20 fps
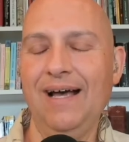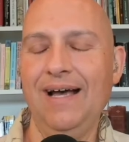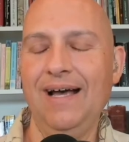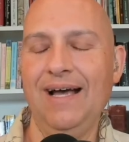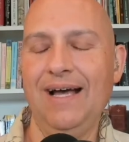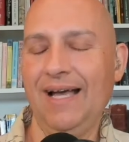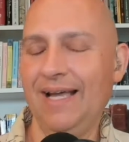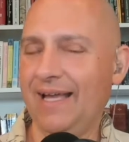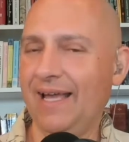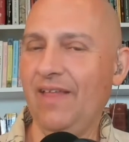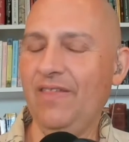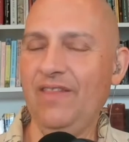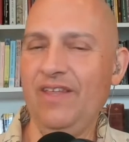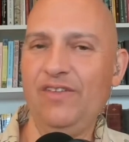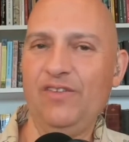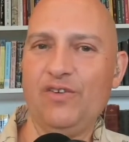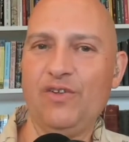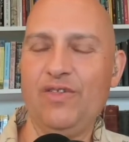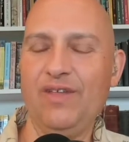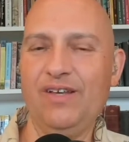Again,
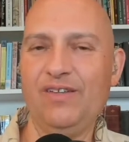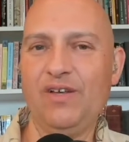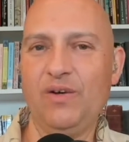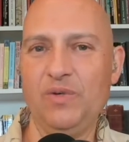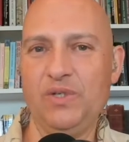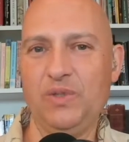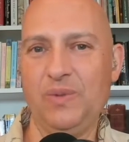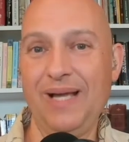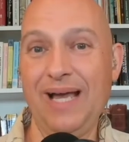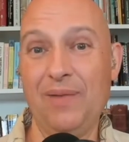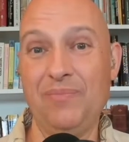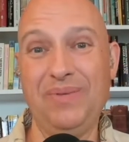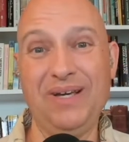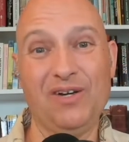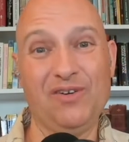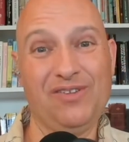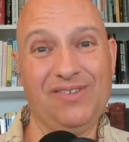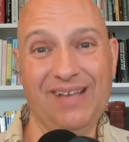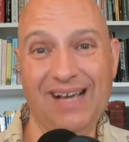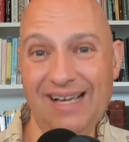these are things I wish we had
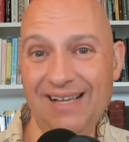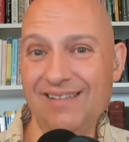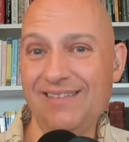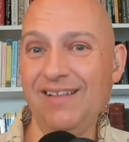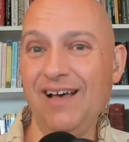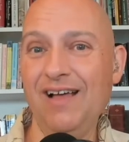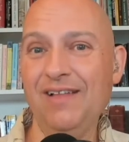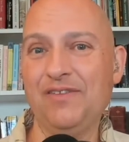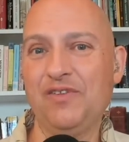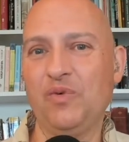better science on.